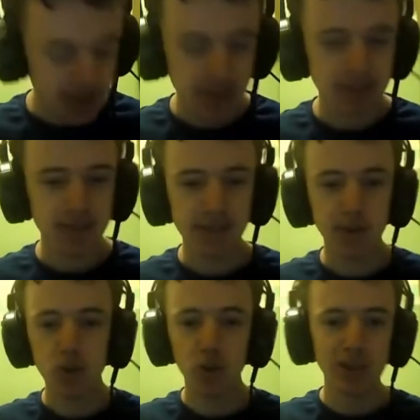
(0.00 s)
no
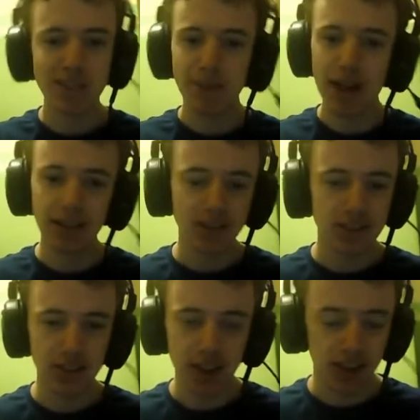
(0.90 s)
choice about it
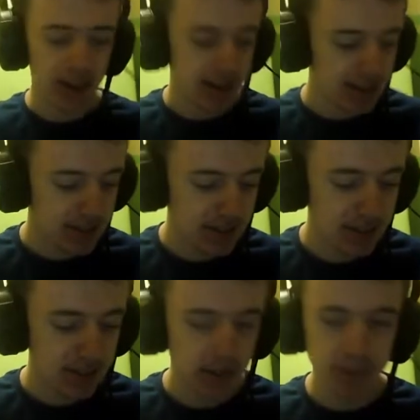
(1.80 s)
today, guys. It's
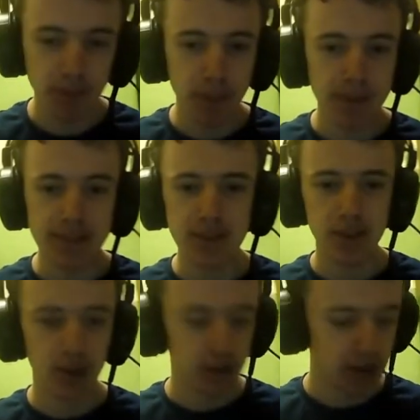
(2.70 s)
my PC's going
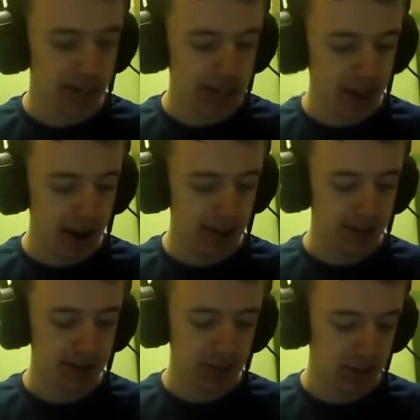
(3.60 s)
crazy about it,
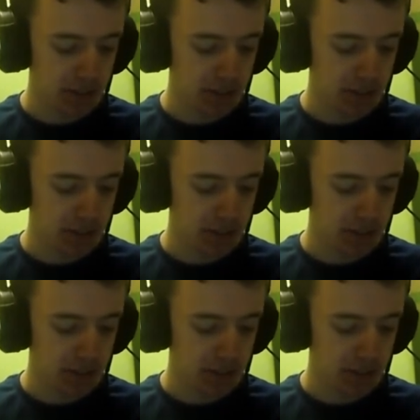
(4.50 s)
so.